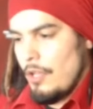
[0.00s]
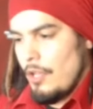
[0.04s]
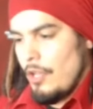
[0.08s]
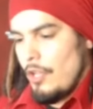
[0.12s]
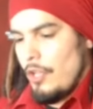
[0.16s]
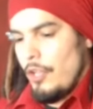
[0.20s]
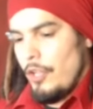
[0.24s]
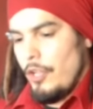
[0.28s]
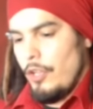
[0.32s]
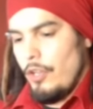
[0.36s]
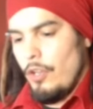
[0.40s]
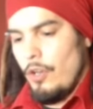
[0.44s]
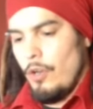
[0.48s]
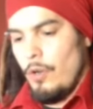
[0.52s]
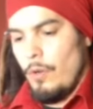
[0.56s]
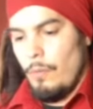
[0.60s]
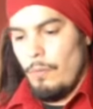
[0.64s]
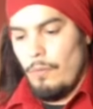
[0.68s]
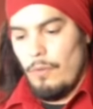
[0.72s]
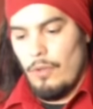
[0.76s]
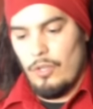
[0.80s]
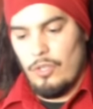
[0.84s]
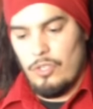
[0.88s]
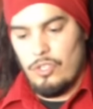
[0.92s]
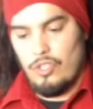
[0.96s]
You
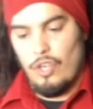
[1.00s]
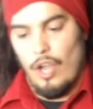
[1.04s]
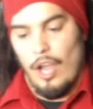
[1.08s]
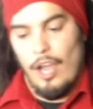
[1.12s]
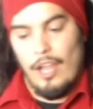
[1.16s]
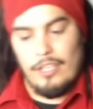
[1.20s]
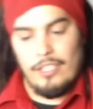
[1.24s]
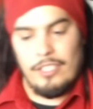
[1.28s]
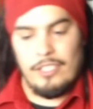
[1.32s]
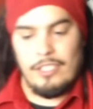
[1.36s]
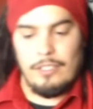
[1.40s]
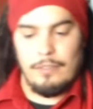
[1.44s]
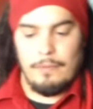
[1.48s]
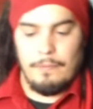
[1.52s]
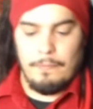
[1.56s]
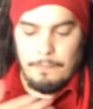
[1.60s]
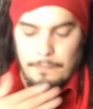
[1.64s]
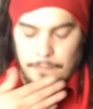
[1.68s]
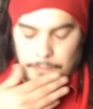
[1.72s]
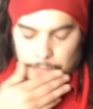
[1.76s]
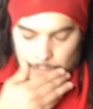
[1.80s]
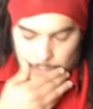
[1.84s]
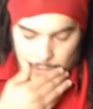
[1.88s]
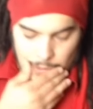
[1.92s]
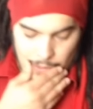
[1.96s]
know, Josh
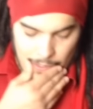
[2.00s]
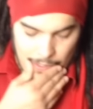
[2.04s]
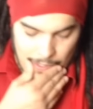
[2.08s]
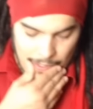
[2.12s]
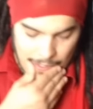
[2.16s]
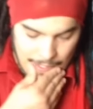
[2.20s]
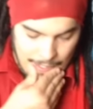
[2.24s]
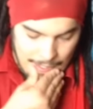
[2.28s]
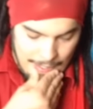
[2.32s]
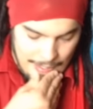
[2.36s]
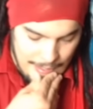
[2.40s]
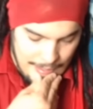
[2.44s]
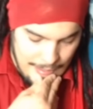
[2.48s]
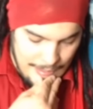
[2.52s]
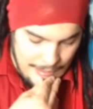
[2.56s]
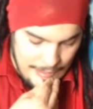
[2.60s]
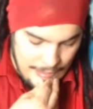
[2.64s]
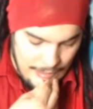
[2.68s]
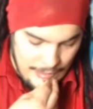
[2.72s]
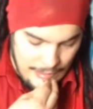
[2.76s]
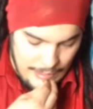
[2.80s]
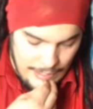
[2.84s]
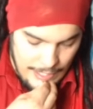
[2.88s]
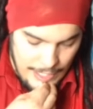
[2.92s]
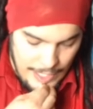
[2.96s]

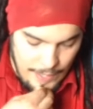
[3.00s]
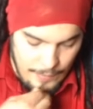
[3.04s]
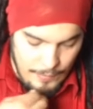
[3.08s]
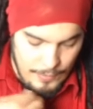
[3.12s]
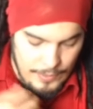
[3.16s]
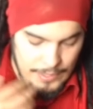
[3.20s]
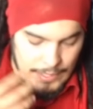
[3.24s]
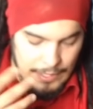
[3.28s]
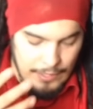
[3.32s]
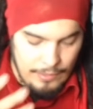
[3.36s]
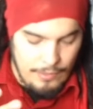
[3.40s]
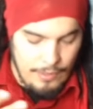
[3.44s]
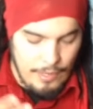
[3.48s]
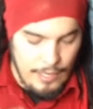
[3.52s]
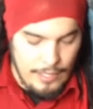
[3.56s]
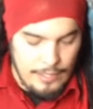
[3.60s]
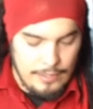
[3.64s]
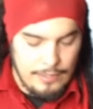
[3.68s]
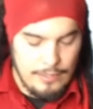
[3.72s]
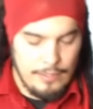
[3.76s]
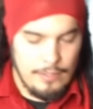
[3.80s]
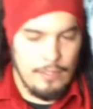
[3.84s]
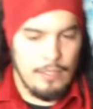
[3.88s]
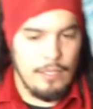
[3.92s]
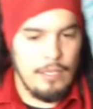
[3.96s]
he was in
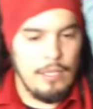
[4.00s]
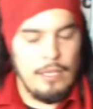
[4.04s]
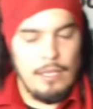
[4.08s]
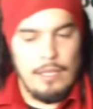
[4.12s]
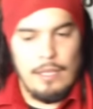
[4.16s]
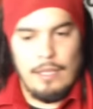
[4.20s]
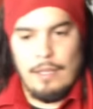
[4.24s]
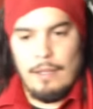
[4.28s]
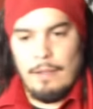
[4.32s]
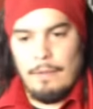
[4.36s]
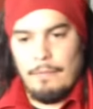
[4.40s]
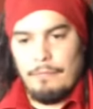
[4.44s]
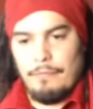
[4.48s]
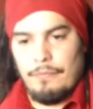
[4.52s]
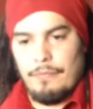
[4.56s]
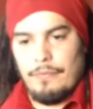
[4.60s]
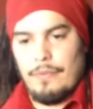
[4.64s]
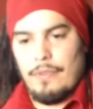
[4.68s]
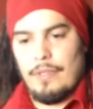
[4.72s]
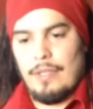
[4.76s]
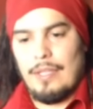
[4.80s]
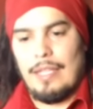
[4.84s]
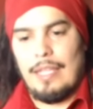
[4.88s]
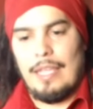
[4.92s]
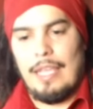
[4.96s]
Christ.
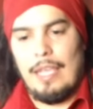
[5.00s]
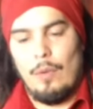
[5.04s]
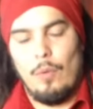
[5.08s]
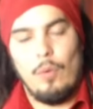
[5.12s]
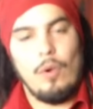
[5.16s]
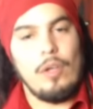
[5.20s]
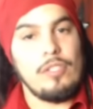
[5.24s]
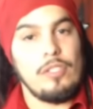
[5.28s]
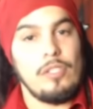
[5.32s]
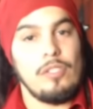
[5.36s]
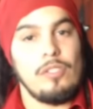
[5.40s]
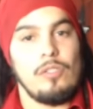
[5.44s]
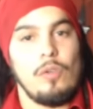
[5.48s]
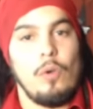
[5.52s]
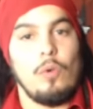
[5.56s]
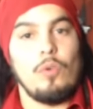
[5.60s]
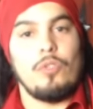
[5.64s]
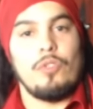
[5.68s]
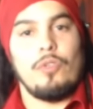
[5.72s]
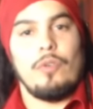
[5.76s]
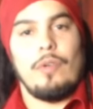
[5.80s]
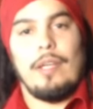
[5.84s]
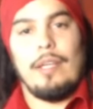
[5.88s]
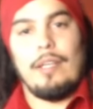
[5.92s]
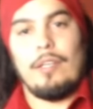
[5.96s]
He was a
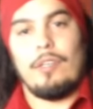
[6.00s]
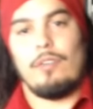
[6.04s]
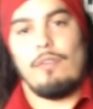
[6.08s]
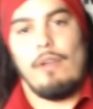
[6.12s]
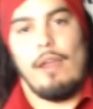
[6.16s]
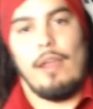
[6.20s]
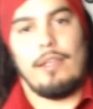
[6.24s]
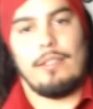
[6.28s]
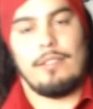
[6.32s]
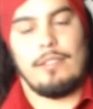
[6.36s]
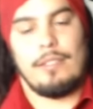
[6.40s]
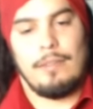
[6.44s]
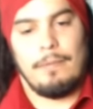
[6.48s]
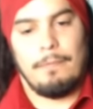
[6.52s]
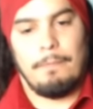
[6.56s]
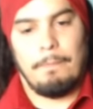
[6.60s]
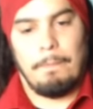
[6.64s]
soldier in Christ.